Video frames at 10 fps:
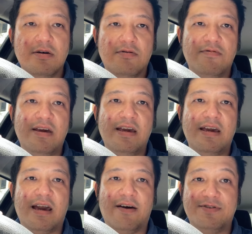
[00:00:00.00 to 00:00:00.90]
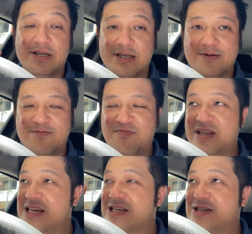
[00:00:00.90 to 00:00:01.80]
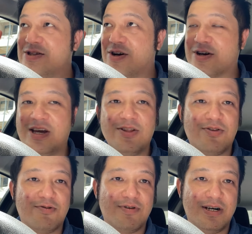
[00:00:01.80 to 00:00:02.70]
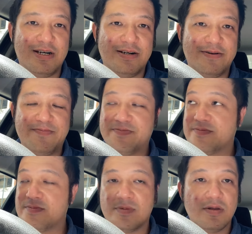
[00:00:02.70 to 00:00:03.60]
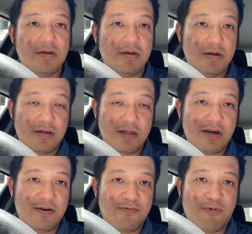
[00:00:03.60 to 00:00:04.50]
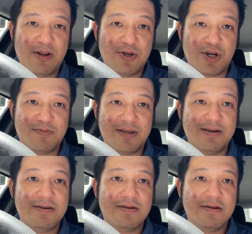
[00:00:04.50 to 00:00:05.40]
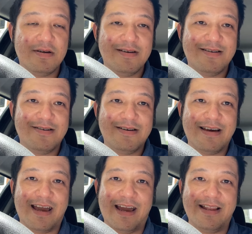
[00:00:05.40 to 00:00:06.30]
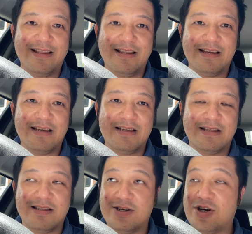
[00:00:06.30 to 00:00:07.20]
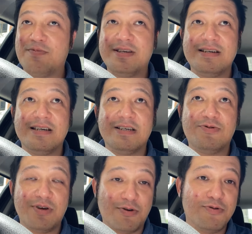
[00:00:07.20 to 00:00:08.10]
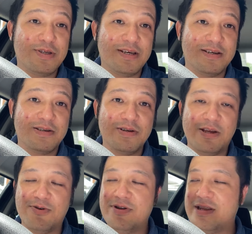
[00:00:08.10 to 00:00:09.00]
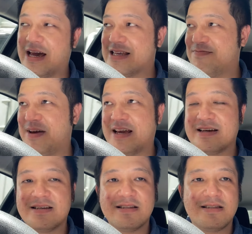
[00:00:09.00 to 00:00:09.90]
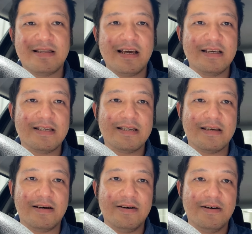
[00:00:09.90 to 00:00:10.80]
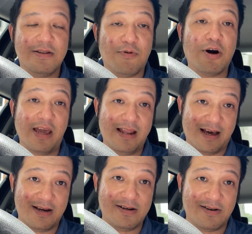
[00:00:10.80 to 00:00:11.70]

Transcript: We have just finished talking to one of the shops here, and the shops here is doing wholesale, so they don't expect things walk in lah.